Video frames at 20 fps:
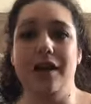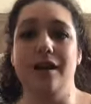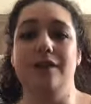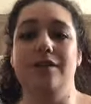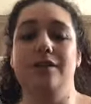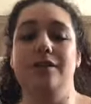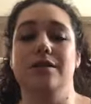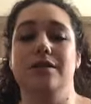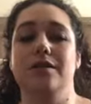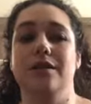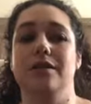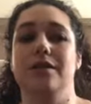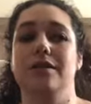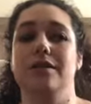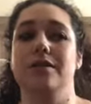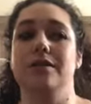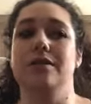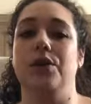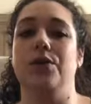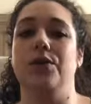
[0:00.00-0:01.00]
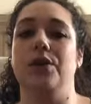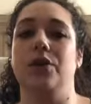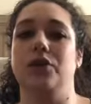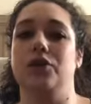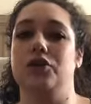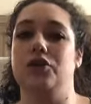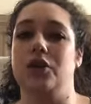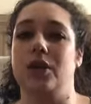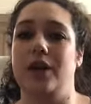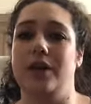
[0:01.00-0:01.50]
It's just I wanted
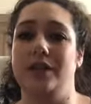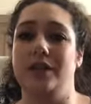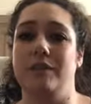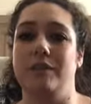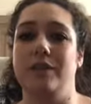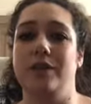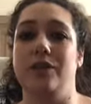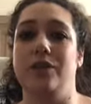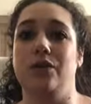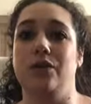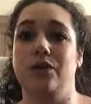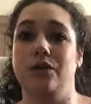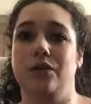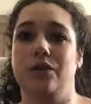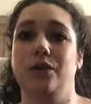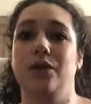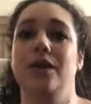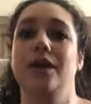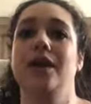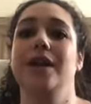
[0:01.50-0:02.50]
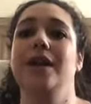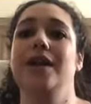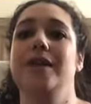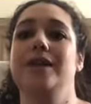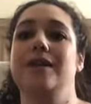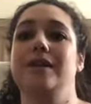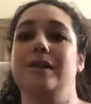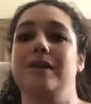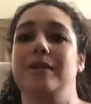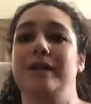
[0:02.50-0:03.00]
to try something new,
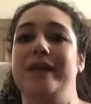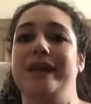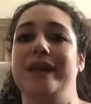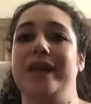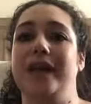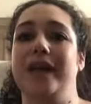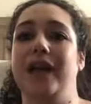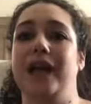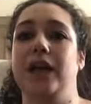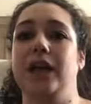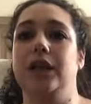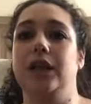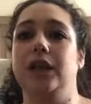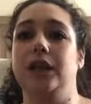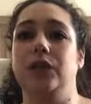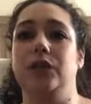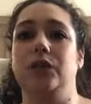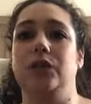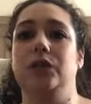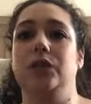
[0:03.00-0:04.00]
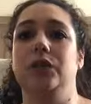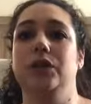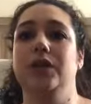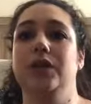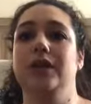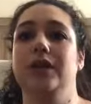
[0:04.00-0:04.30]
something a little